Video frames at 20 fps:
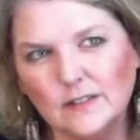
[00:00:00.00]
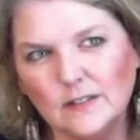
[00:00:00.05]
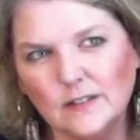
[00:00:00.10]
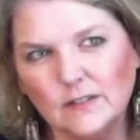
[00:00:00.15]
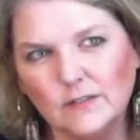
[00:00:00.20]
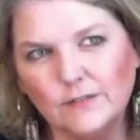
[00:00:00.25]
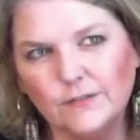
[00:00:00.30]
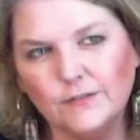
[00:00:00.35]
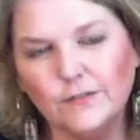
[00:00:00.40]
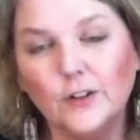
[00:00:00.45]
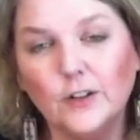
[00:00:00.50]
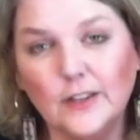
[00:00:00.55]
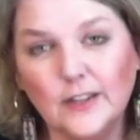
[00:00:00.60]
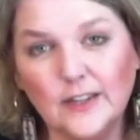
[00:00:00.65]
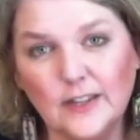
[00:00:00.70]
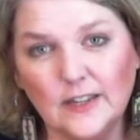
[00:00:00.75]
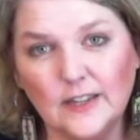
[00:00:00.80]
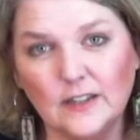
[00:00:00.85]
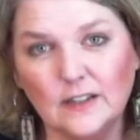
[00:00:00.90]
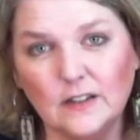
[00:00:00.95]
Fully
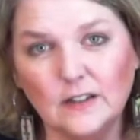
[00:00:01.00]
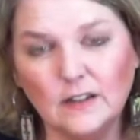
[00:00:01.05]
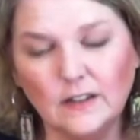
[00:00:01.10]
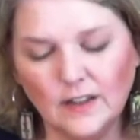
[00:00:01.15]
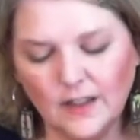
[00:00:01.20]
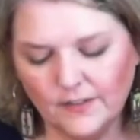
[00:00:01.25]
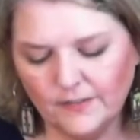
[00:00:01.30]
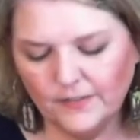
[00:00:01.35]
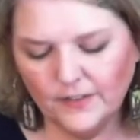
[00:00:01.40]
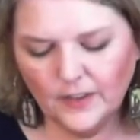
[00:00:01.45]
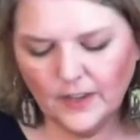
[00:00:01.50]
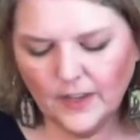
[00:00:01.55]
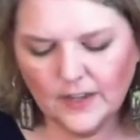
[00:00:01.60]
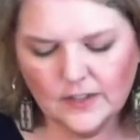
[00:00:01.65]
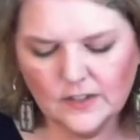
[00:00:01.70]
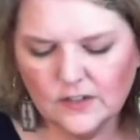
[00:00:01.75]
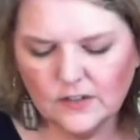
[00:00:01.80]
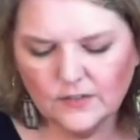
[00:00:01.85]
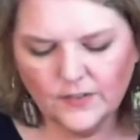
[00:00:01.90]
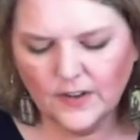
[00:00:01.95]
heal? I feel
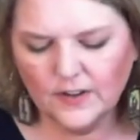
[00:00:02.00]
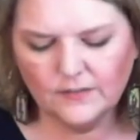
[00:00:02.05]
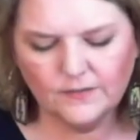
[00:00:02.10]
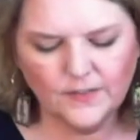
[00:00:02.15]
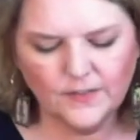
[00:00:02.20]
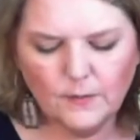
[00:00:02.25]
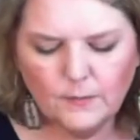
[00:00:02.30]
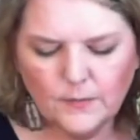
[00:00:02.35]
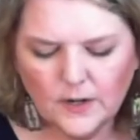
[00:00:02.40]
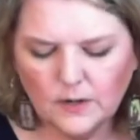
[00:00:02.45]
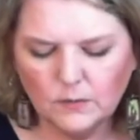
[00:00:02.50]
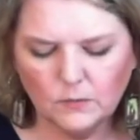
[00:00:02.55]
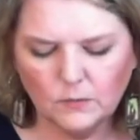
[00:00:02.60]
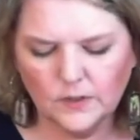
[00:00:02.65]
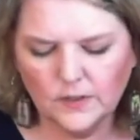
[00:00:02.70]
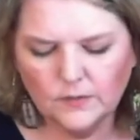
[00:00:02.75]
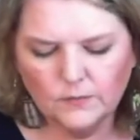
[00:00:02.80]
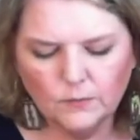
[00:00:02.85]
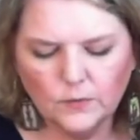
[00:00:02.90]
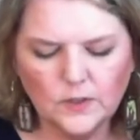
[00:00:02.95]
like divine feminine
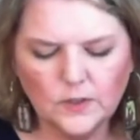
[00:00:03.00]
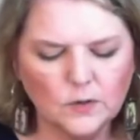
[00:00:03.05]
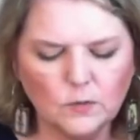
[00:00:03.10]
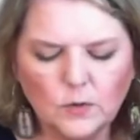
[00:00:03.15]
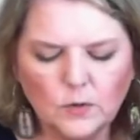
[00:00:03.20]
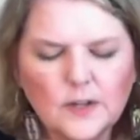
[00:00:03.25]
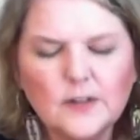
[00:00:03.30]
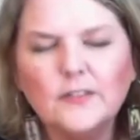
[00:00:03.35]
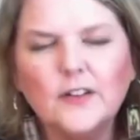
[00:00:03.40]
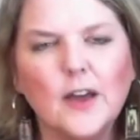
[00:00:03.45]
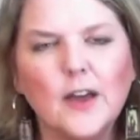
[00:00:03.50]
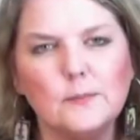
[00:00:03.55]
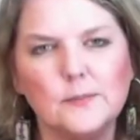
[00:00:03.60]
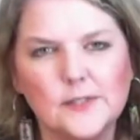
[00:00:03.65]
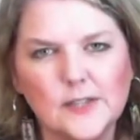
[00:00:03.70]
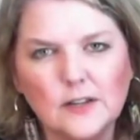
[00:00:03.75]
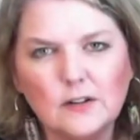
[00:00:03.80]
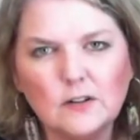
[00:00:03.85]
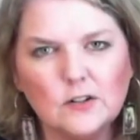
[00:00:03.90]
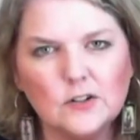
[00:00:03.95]
with the Queen of Cups
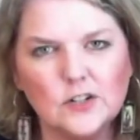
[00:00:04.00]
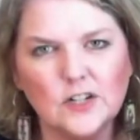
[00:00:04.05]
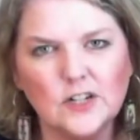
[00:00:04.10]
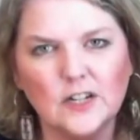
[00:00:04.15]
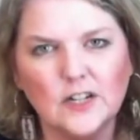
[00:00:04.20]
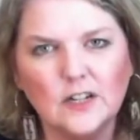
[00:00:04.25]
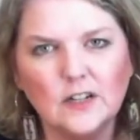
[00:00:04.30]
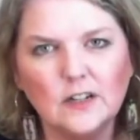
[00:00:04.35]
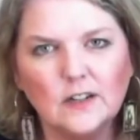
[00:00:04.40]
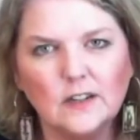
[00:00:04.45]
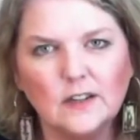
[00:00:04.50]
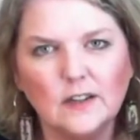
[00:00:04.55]
energy,